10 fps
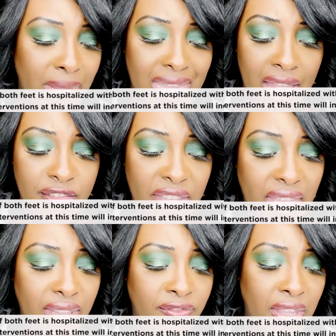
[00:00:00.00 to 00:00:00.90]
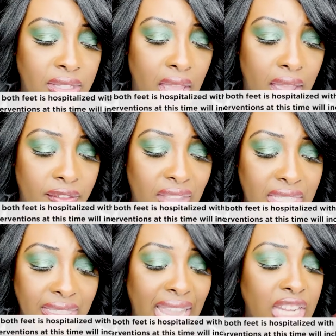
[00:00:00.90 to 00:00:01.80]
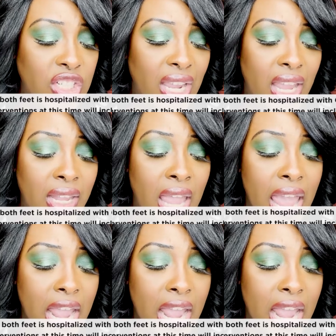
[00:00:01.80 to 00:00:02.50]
mechanical uh, ventilation,